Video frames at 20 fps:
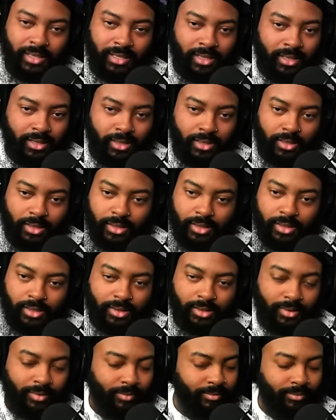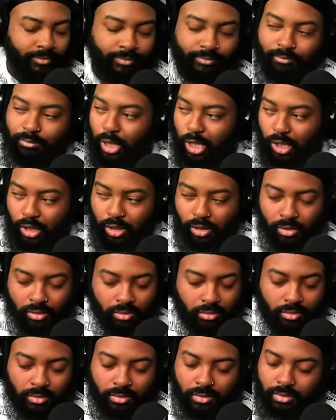It was at this moment Bro. that he
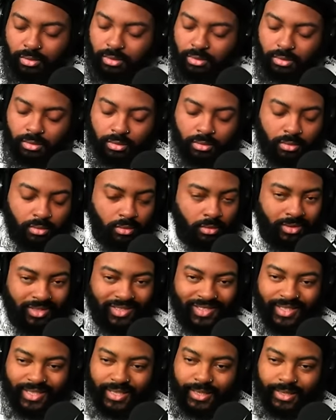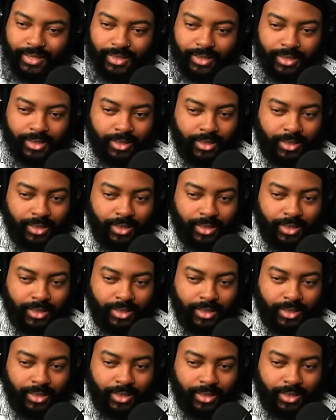knew he fucked up.